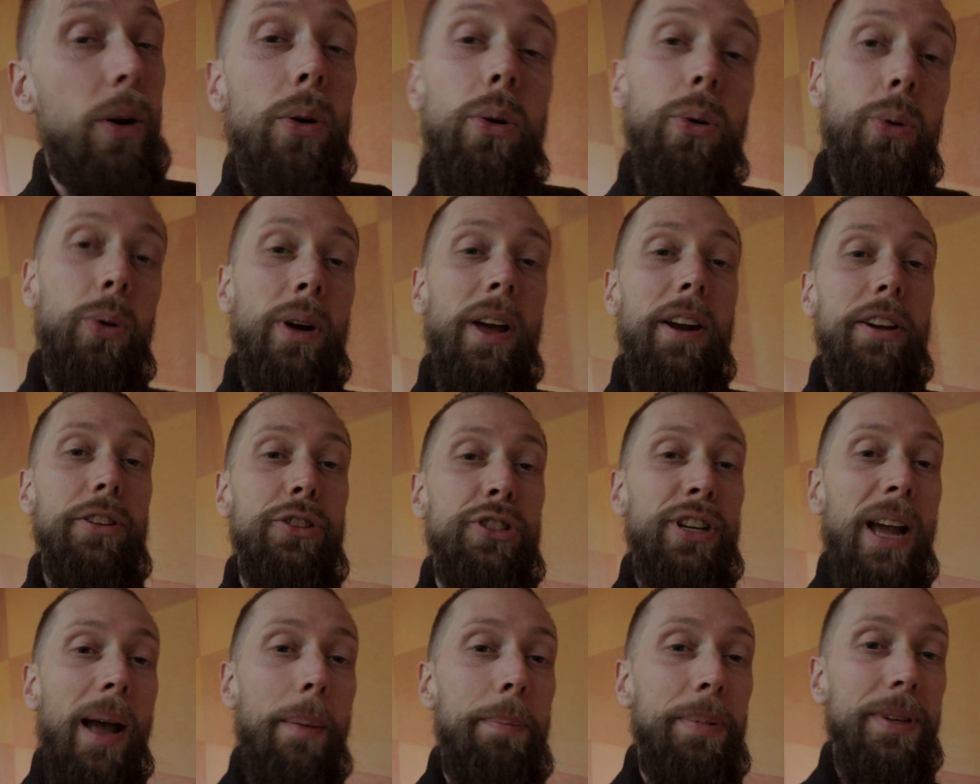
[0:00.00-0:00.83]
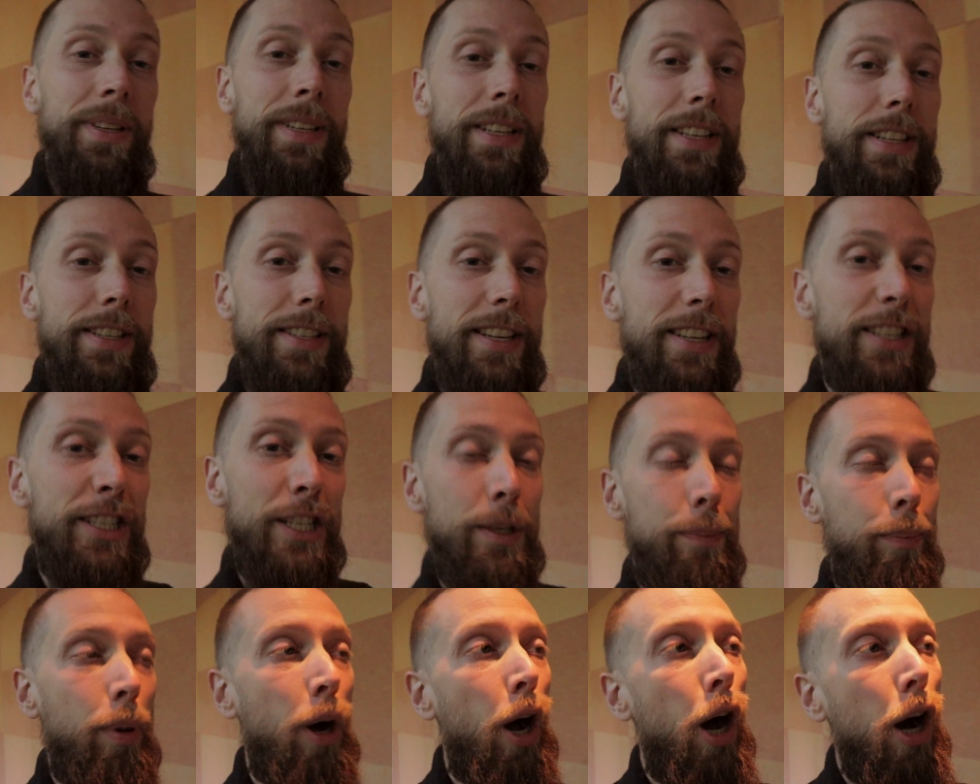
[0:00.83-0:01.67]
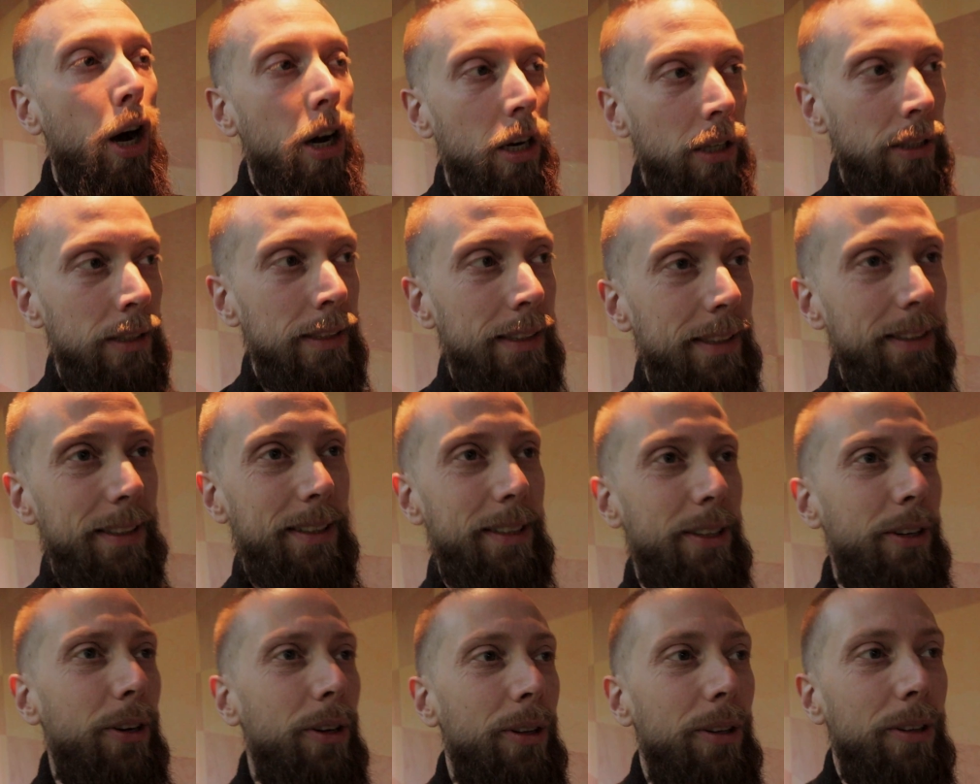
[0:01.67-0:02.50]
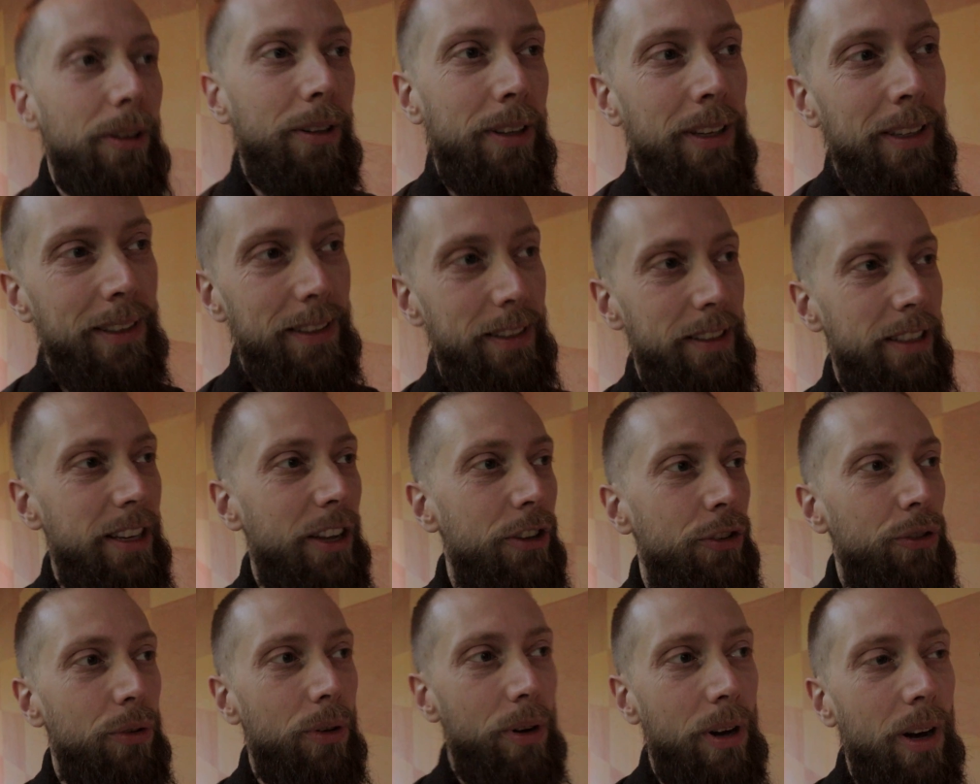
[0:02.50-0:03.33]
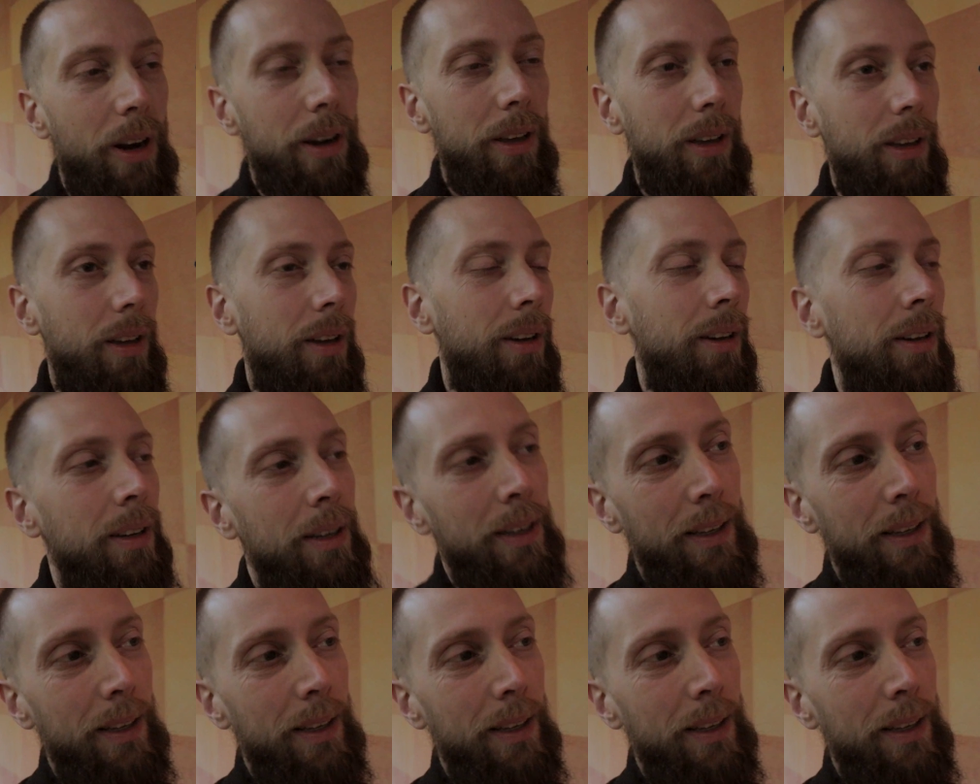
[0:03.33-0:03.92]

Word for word: We're at a Japanese spa called Yasuragi.